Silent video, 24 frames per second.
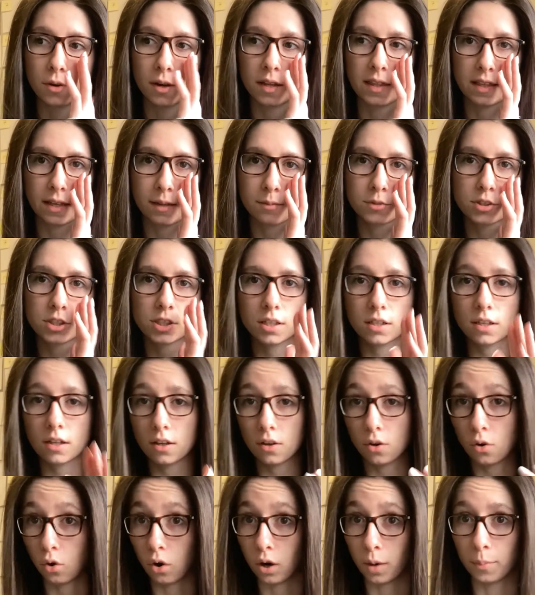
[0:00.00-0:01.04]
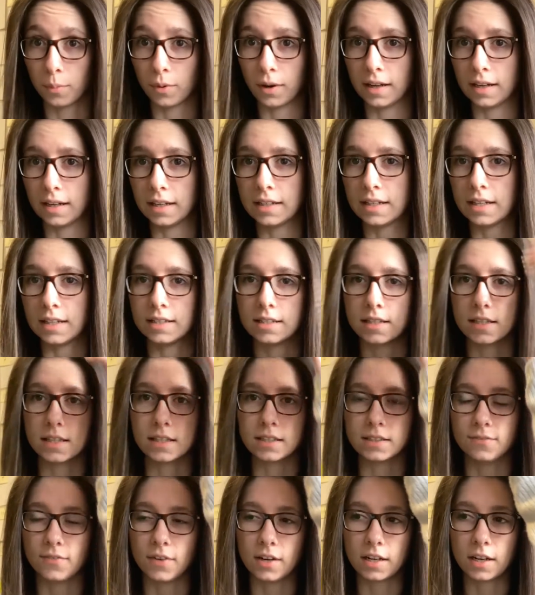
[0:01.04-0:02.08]
I think I'm just going to incorporate it into
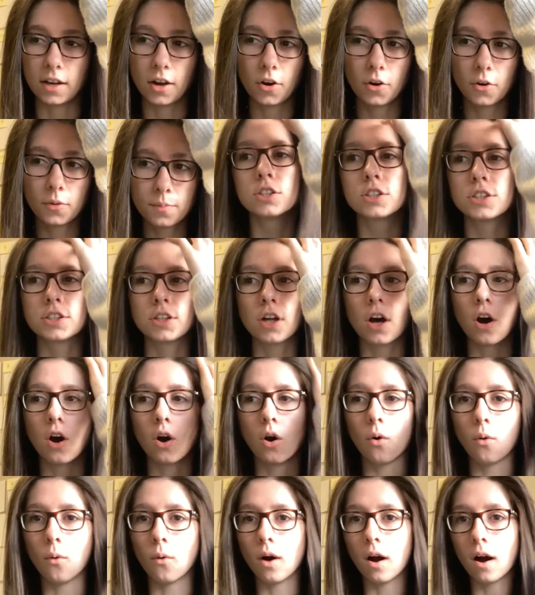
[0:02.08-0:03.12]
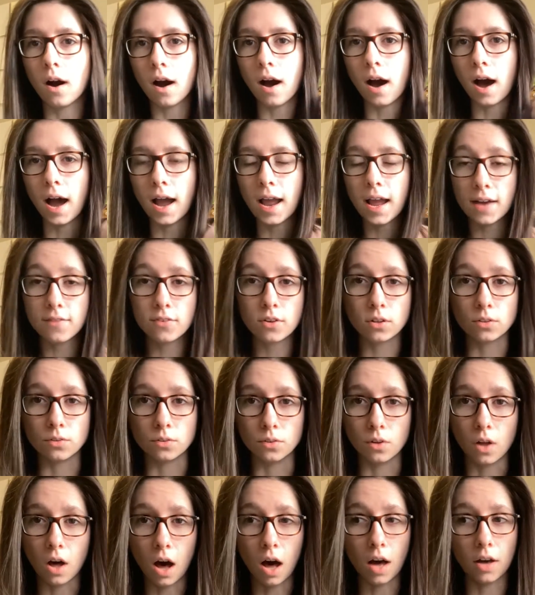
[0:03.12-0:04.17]
this video. So I have a
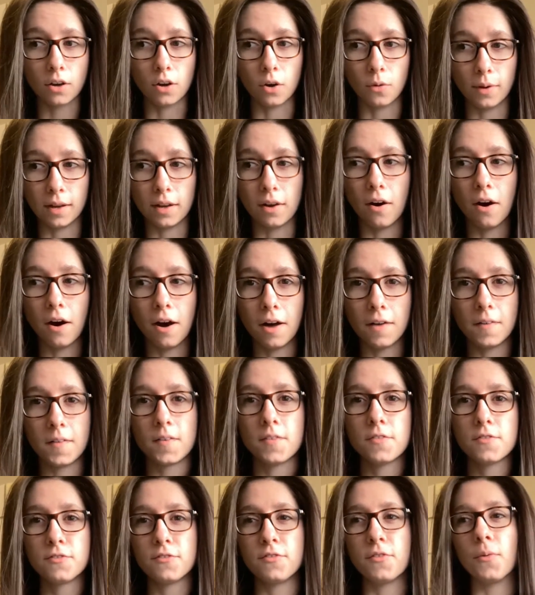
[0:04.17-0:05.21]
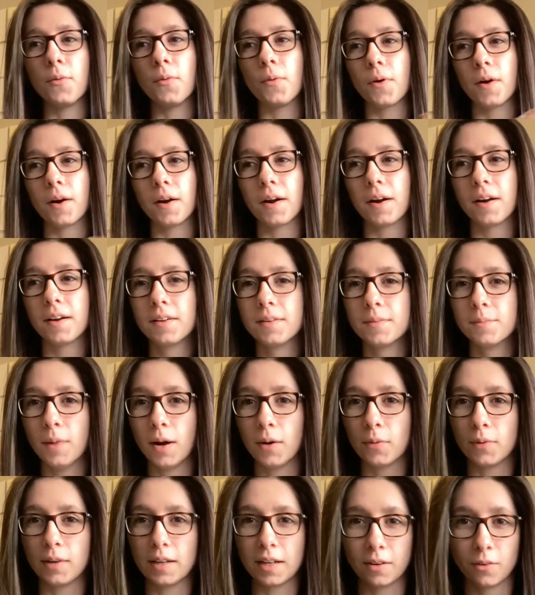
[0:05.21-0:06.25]
lot going on for my
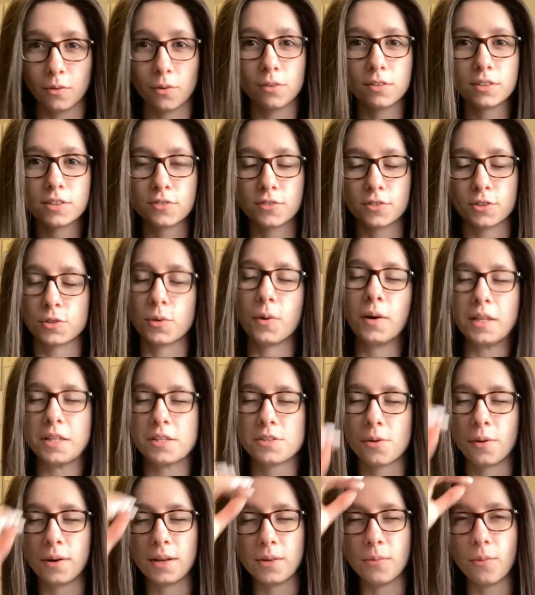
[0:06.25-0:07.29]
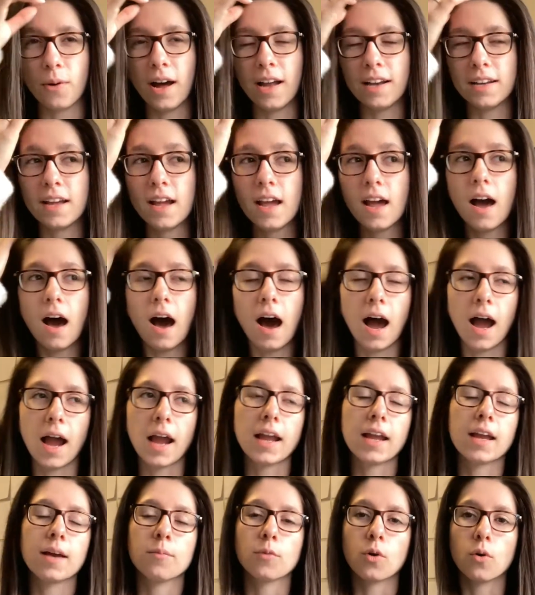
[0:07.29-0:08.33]
reading goals for 2021. I
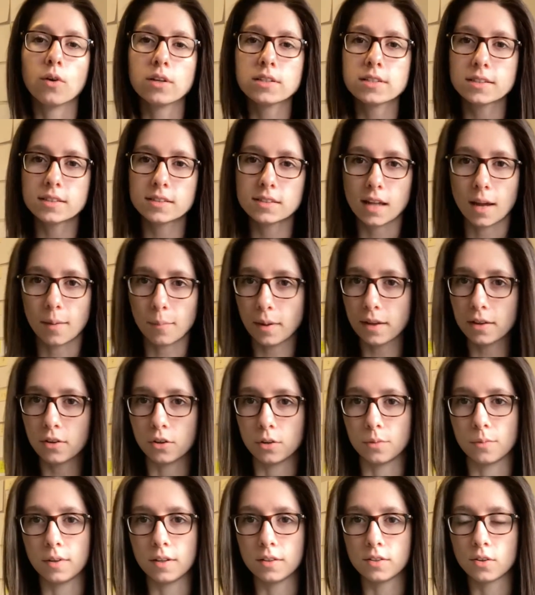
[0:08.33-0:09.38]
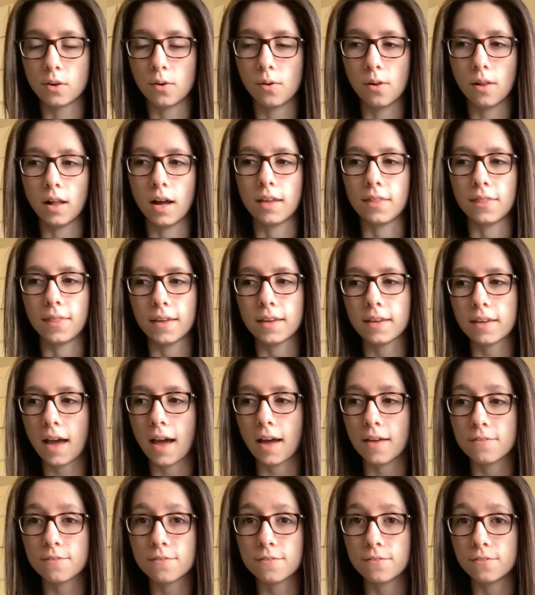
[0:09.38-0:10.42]
am going to set my Goodreads goal, I think,
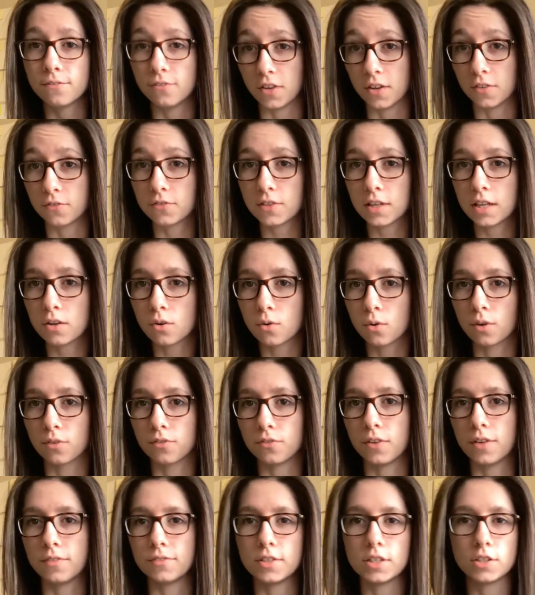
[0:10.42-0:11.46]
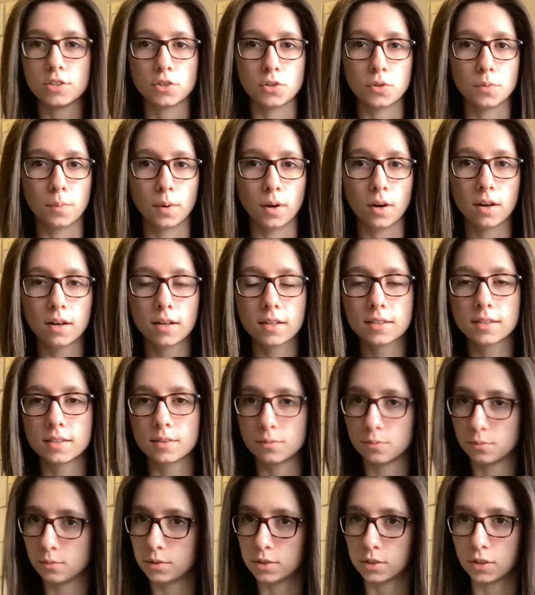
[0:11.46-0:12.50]
at 50 or 52 books.
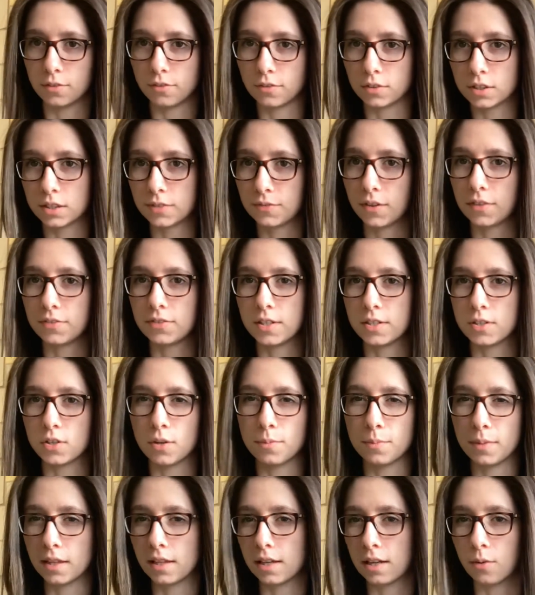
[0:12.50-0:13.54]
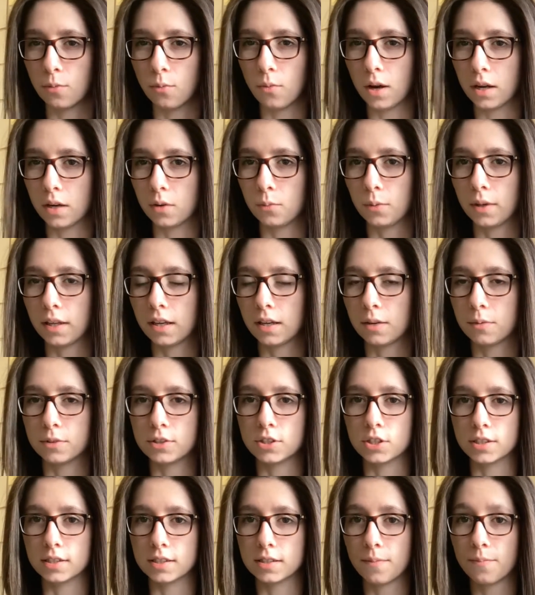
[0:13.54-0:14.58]
So if it was 52, it'd be like one a week,
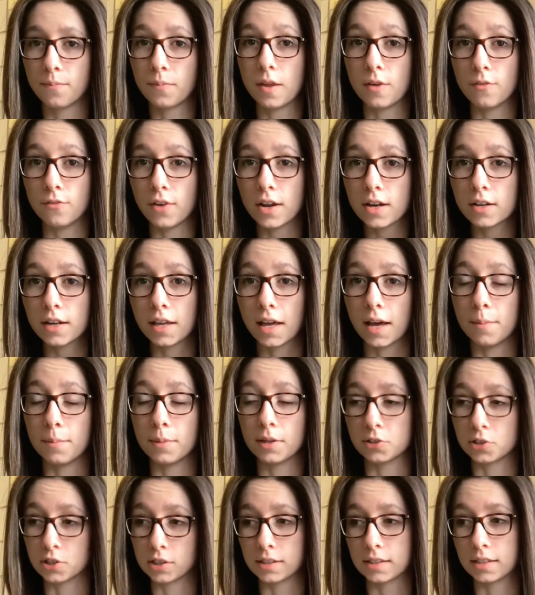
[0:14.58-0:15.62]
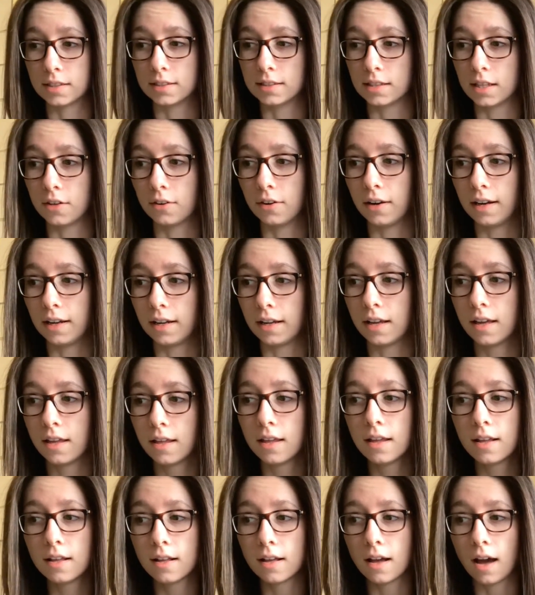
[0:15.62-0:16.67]
which is very ambitious considering
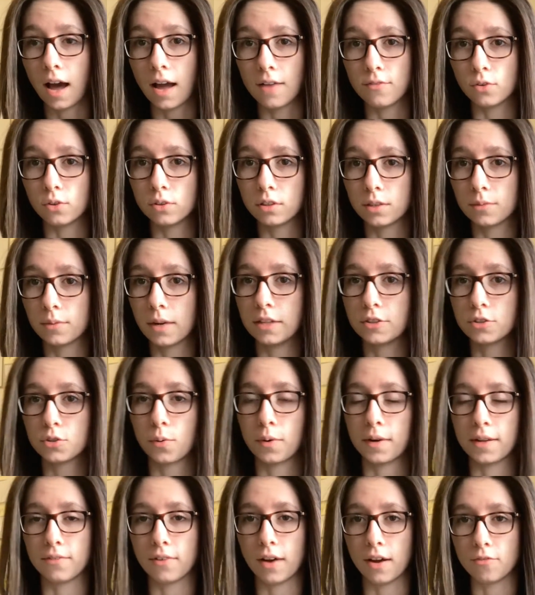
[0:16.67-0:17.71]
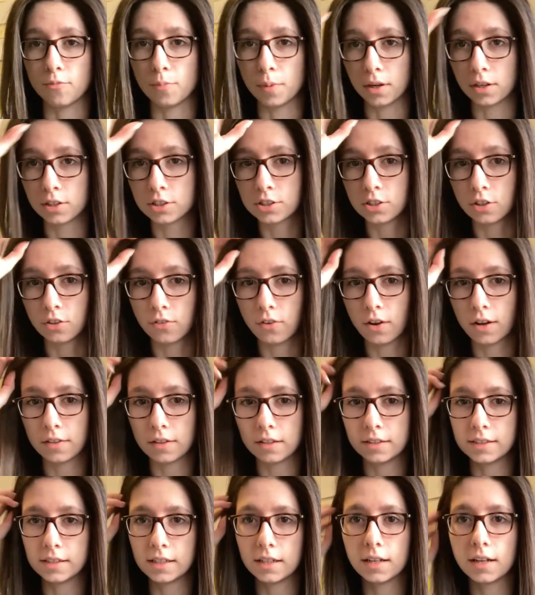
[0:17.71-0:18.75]
I've only read 25 books so far
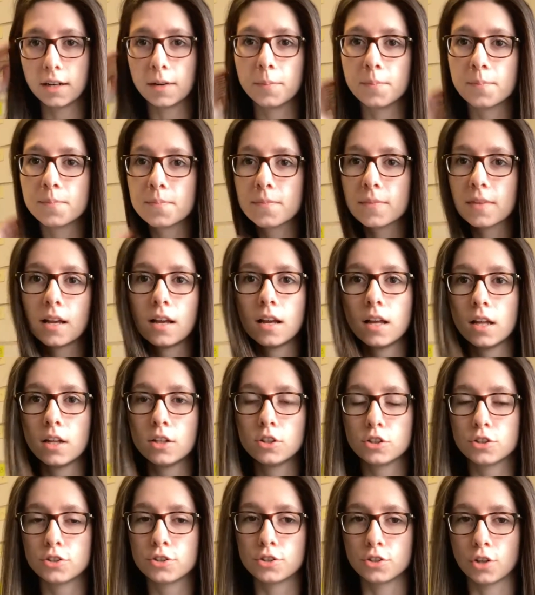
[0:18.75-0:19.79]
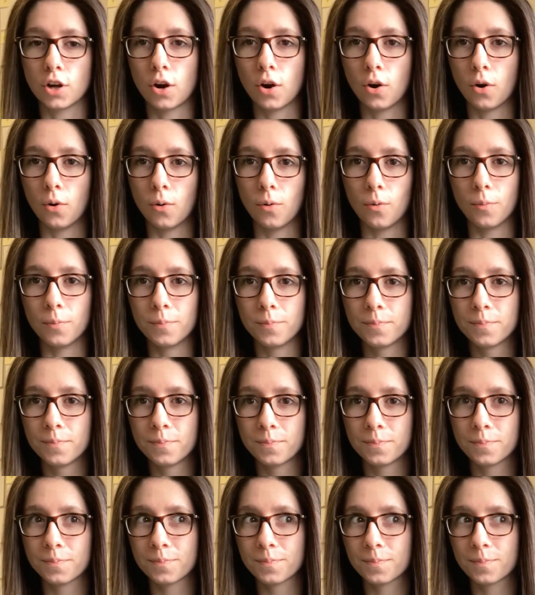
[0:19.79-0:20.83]
this year. So
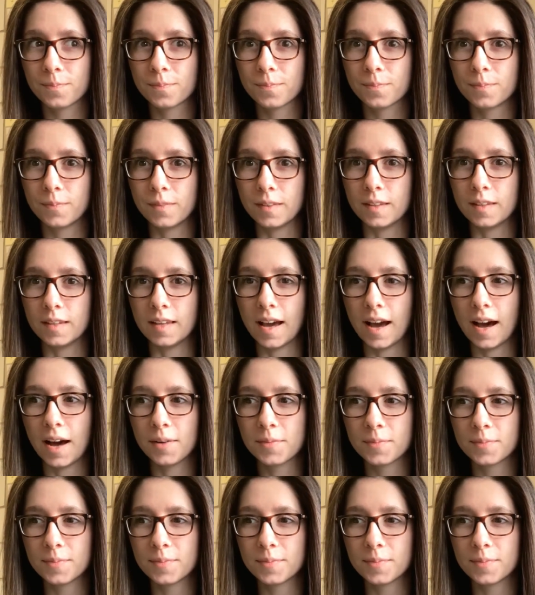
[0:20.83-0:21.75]
yeah.